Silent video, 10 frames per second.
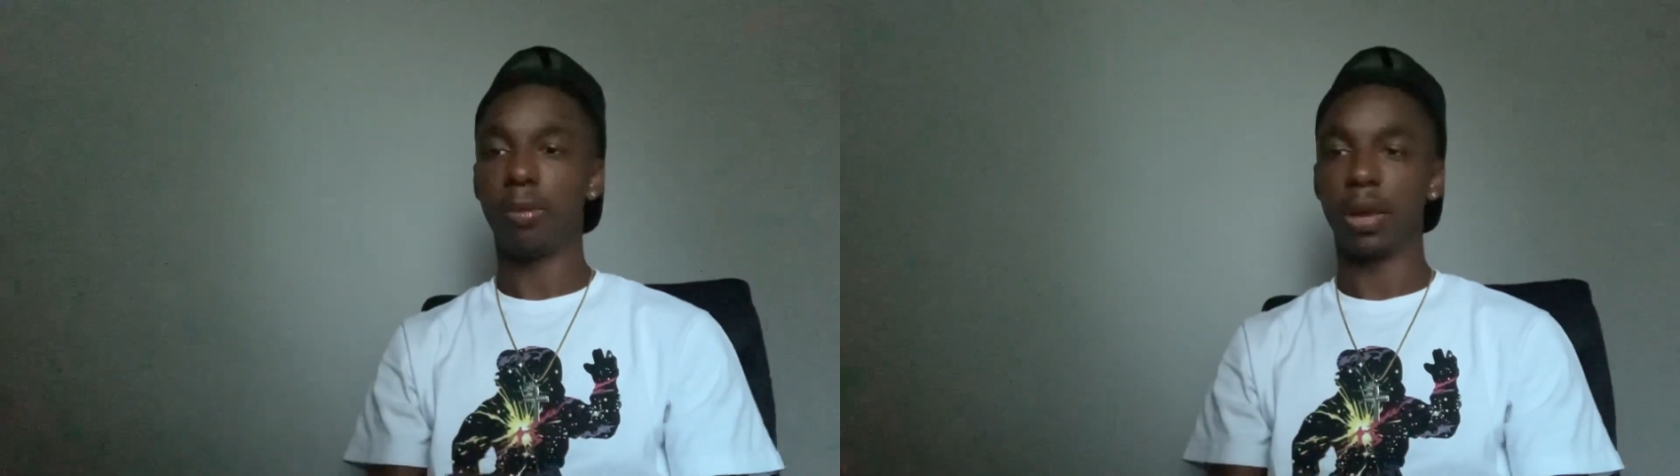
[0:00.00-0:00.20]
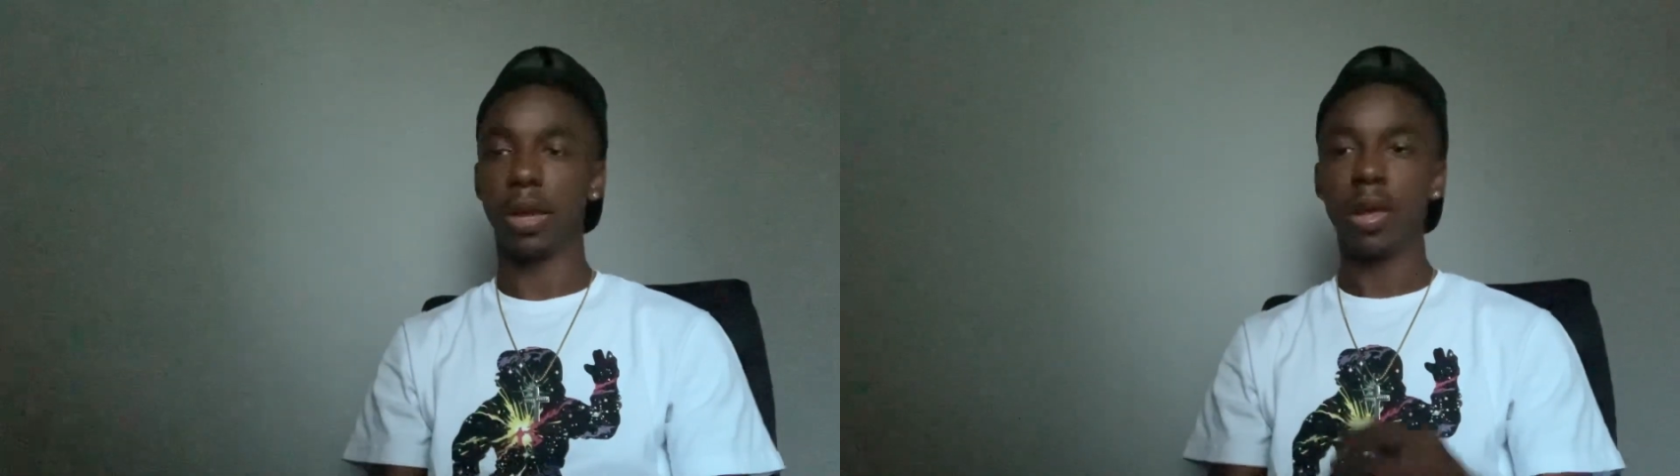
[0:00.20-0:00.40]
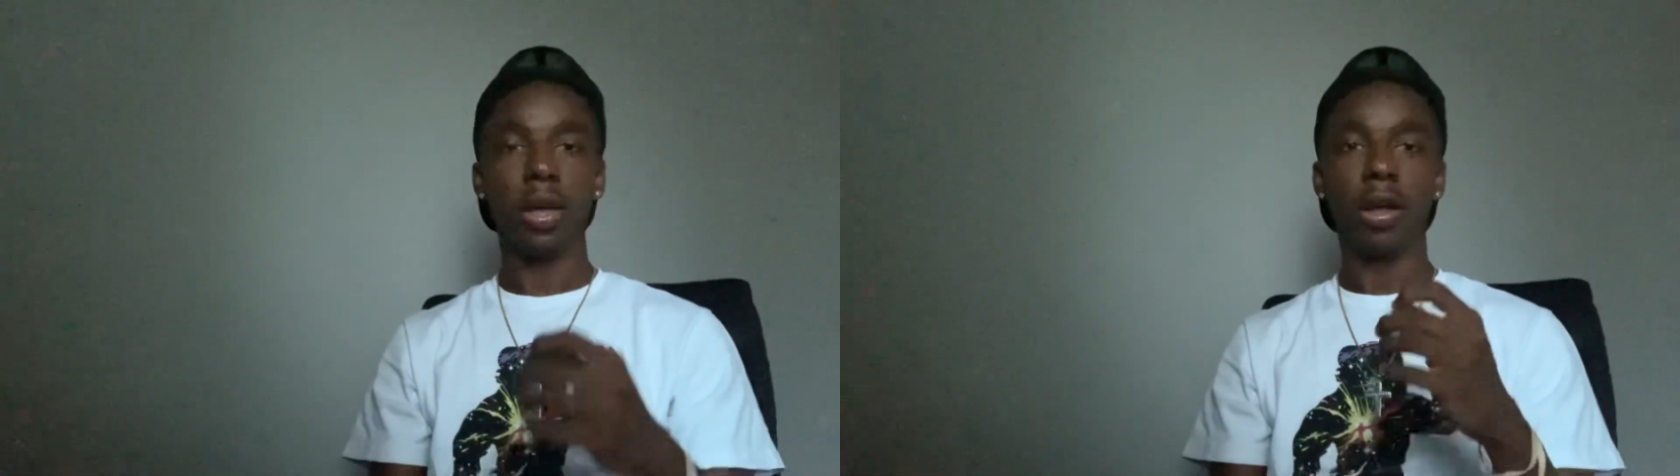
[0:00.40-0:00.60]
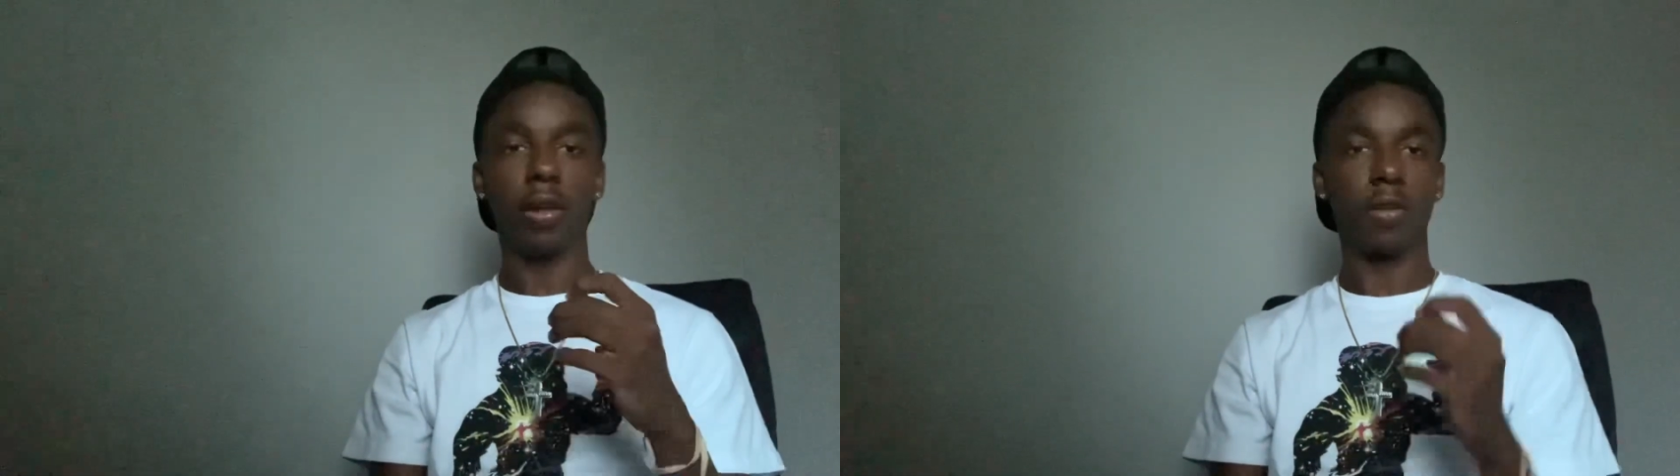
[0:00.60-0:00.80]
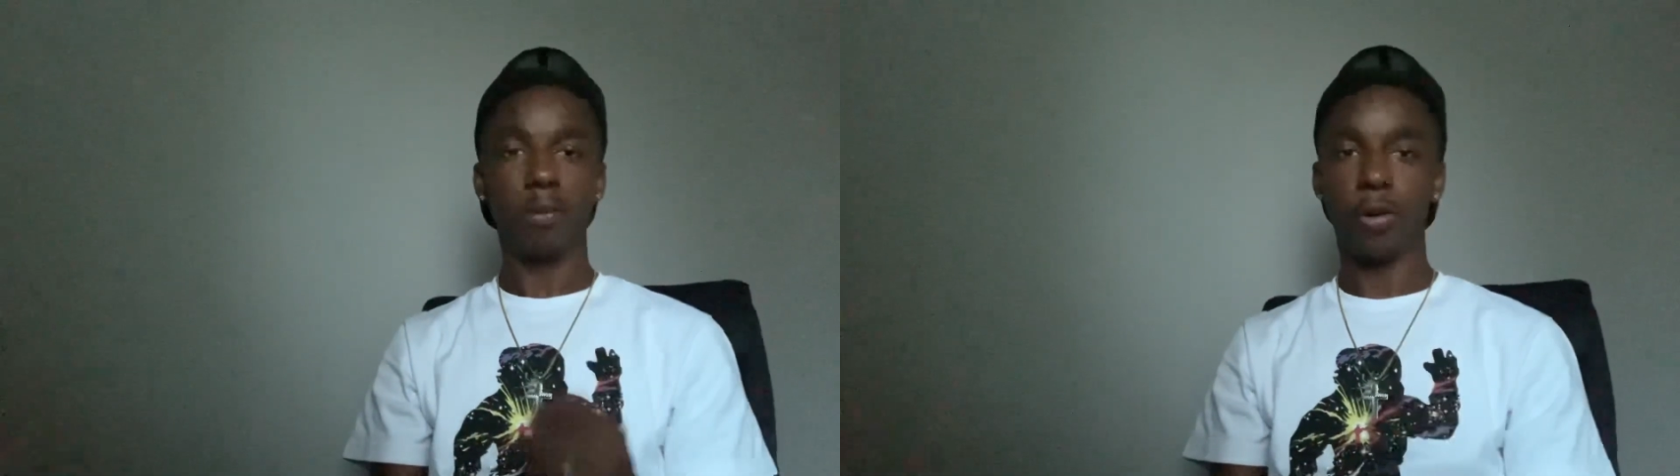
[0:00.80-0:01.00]
like a
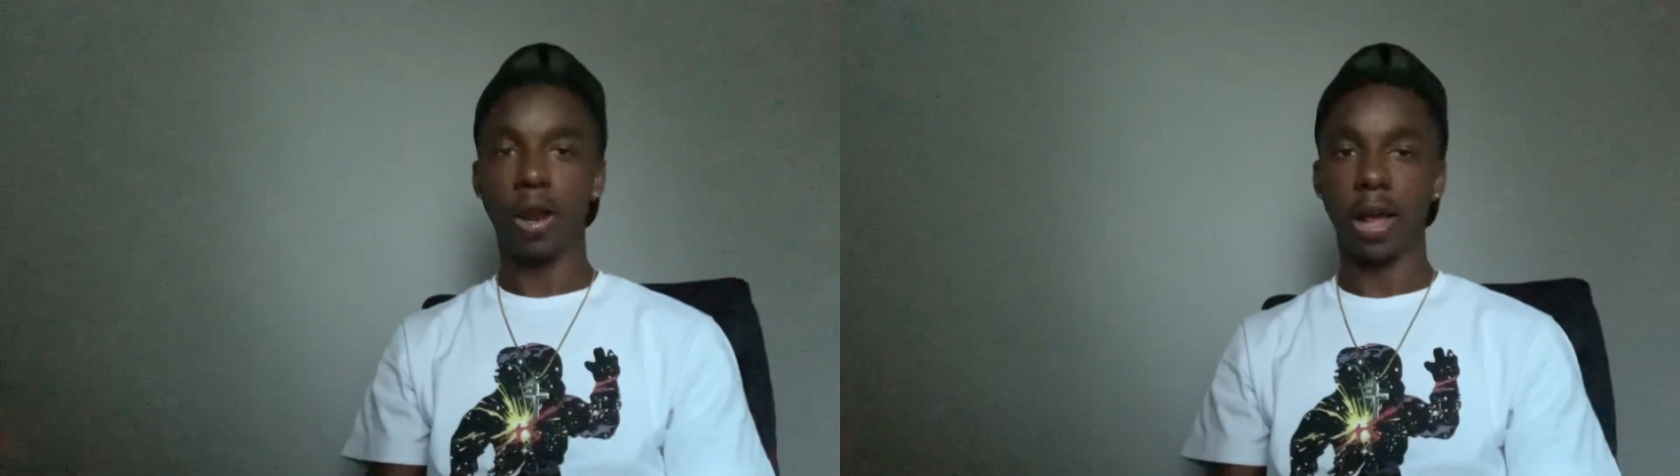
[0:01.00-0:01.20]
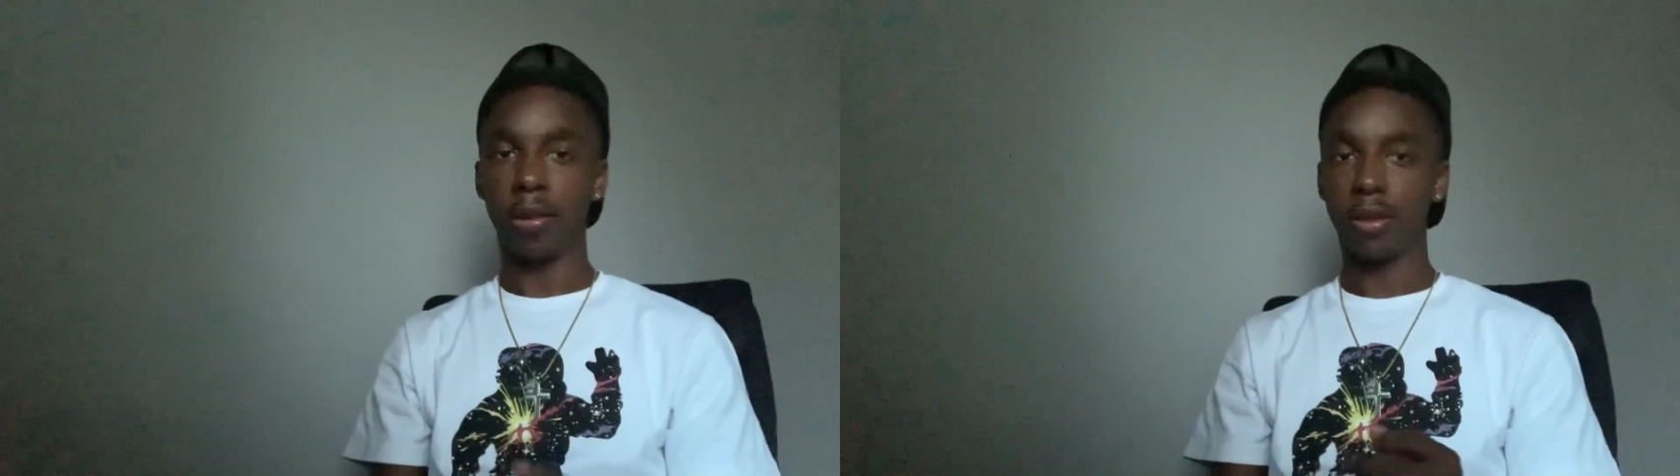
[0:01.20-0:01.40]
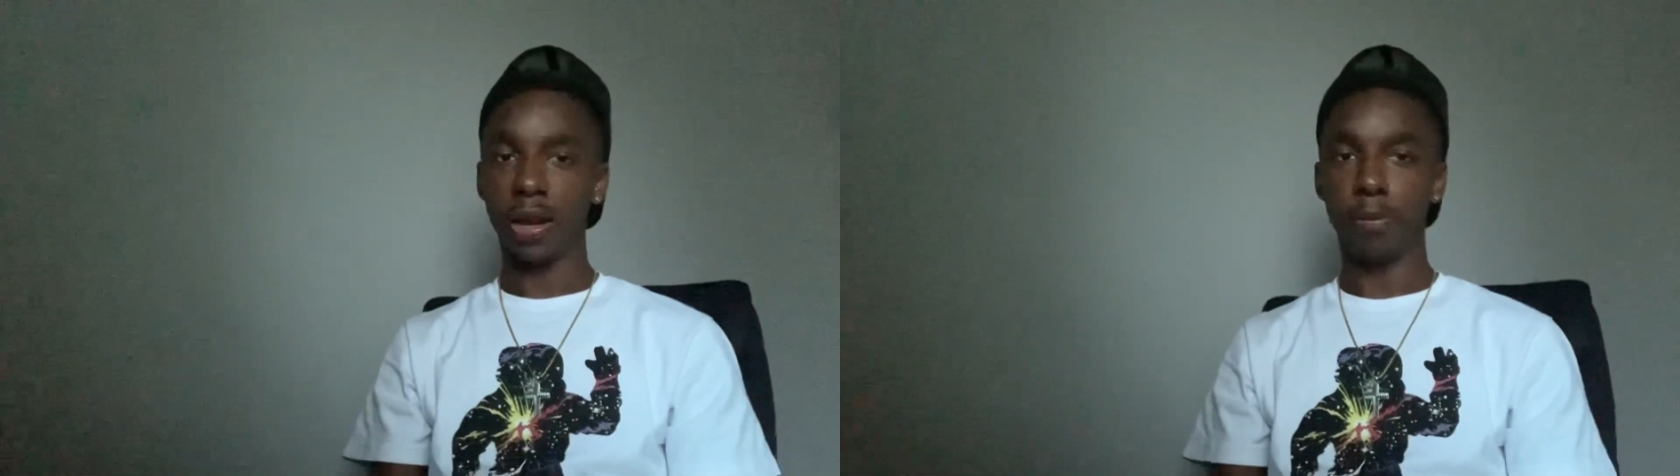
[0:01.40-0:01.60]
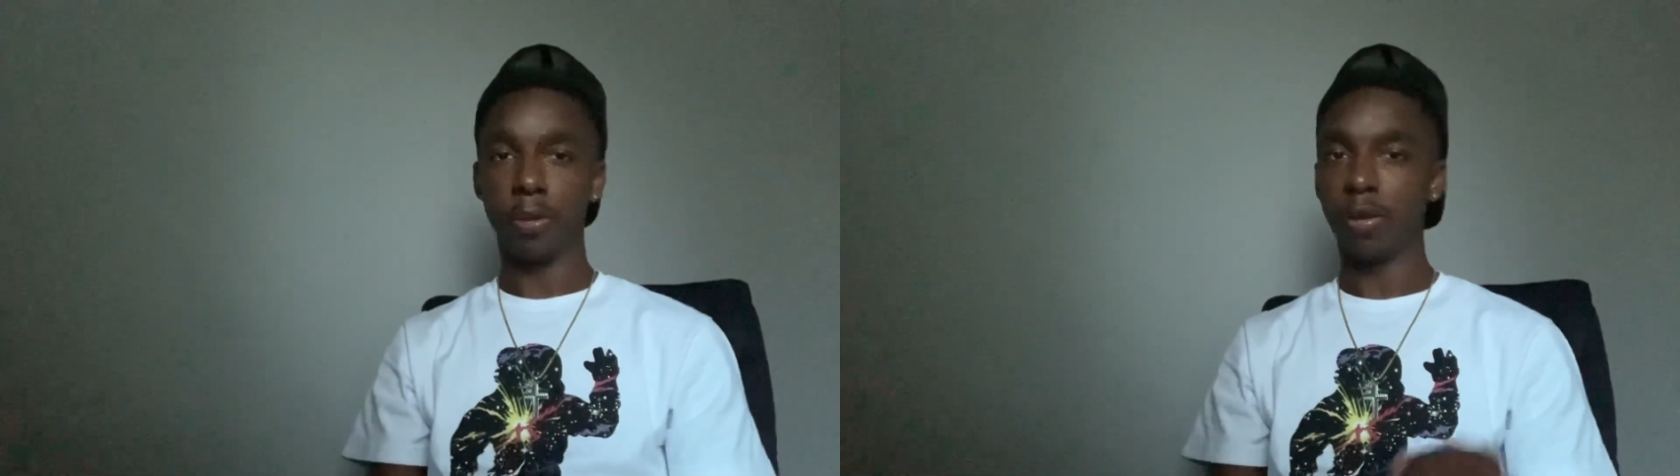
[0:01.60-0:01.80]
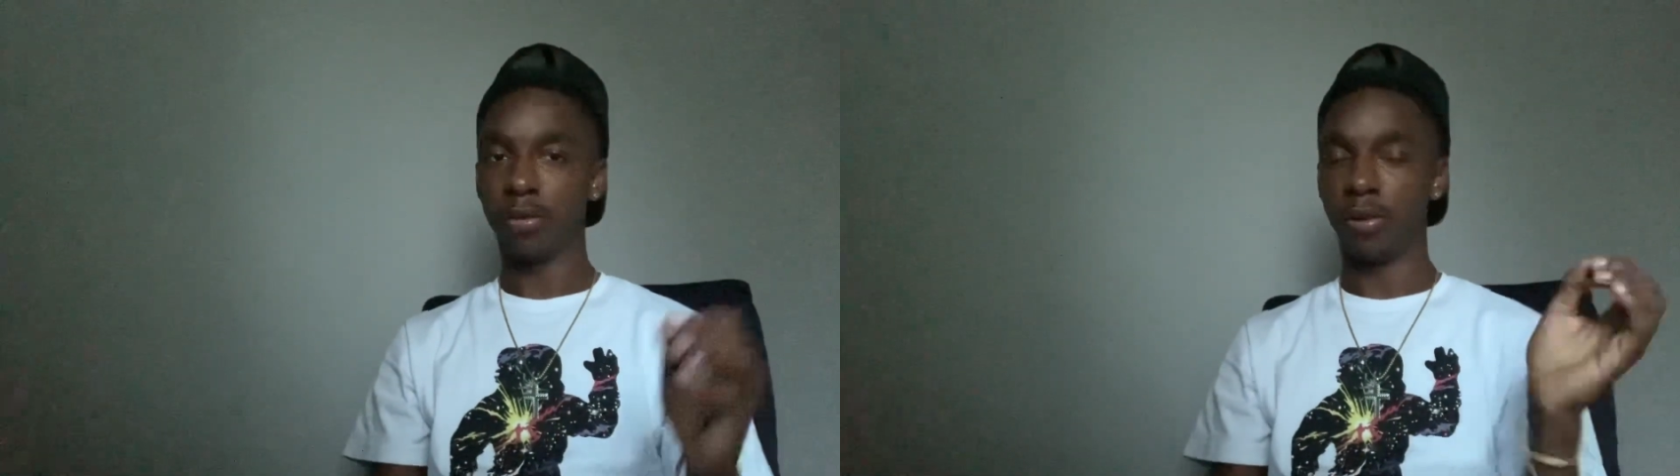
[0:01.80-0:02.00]
small ass tiny put
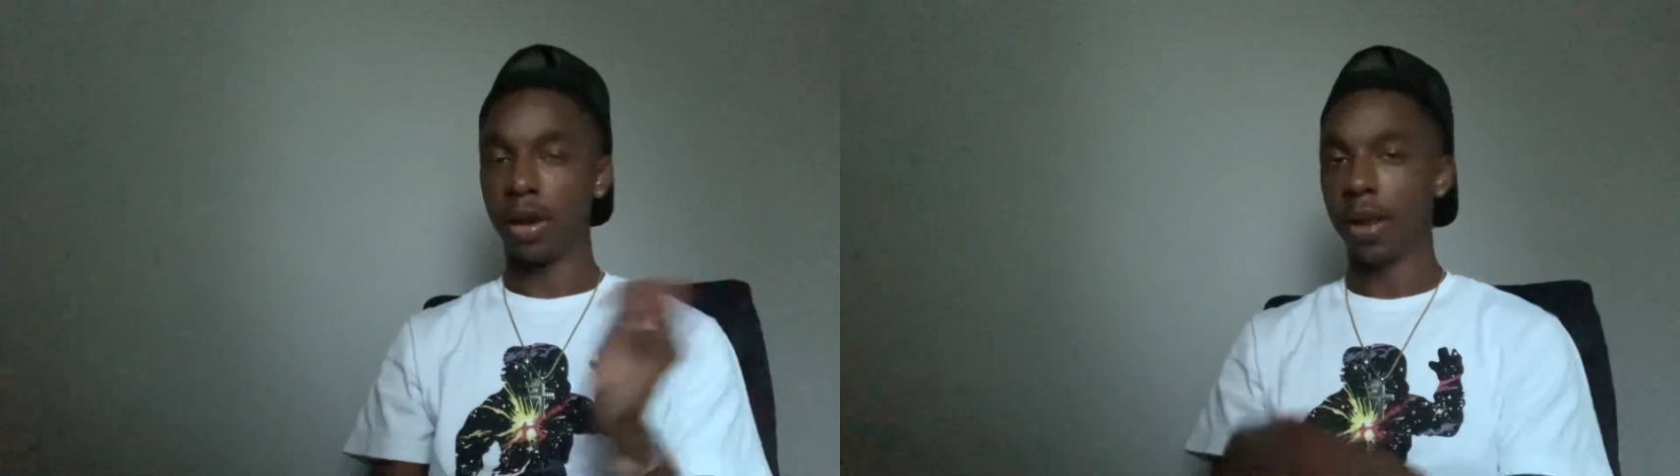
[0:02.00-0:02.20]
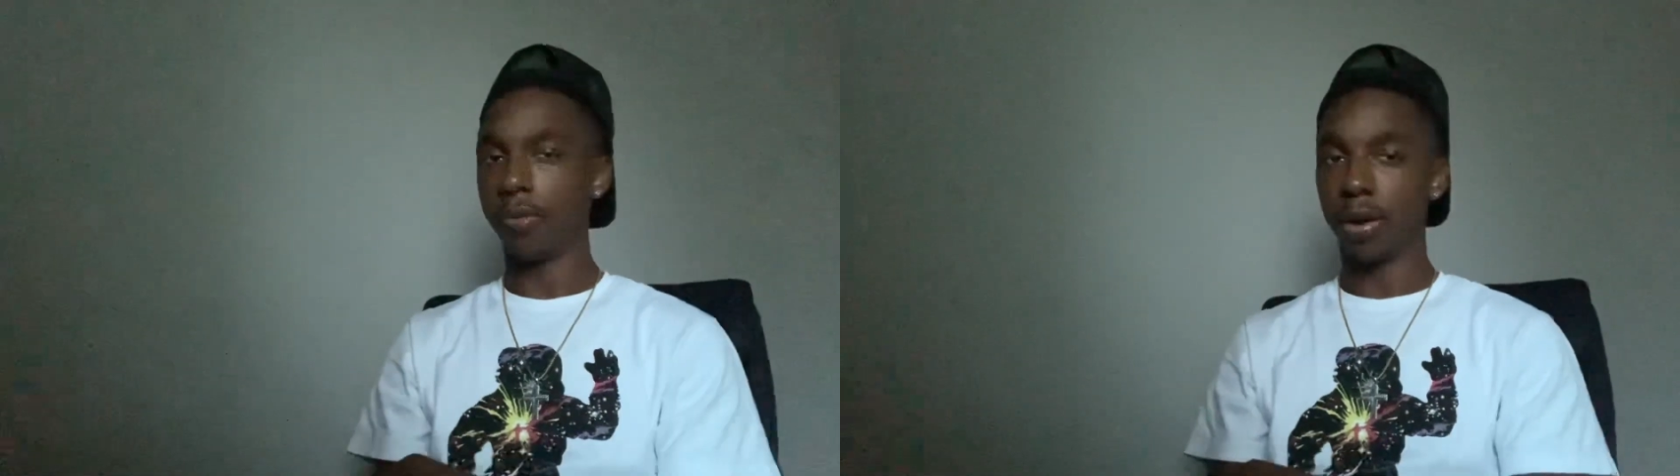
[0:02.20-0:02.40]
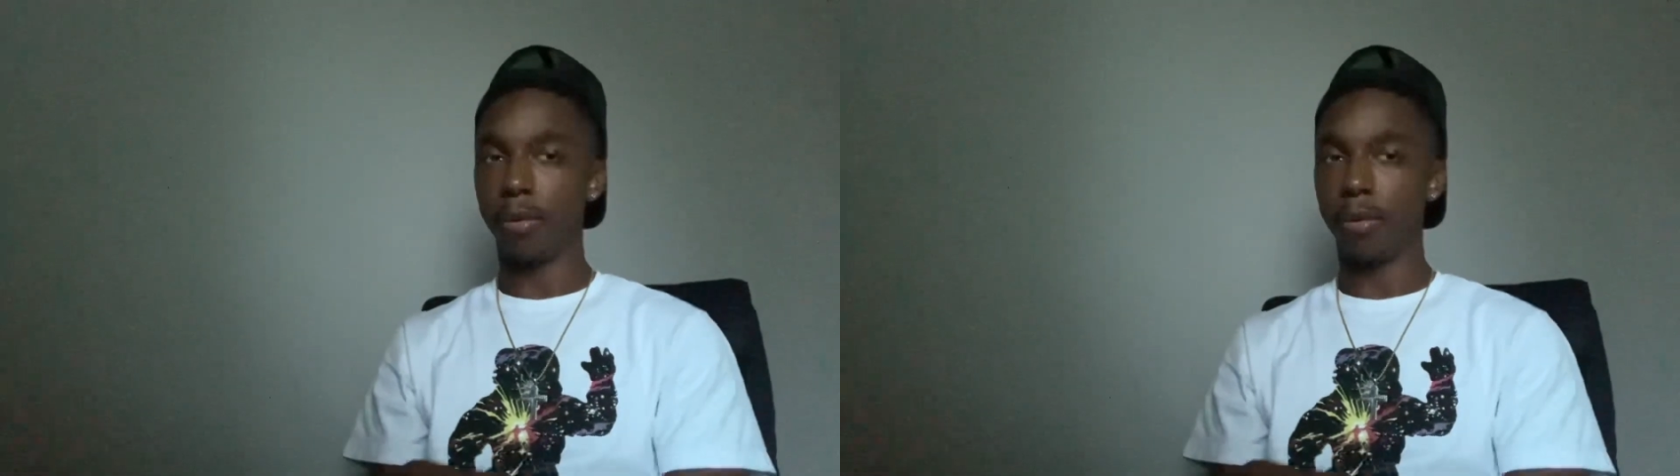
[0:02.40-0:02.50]
up was in eighth grade,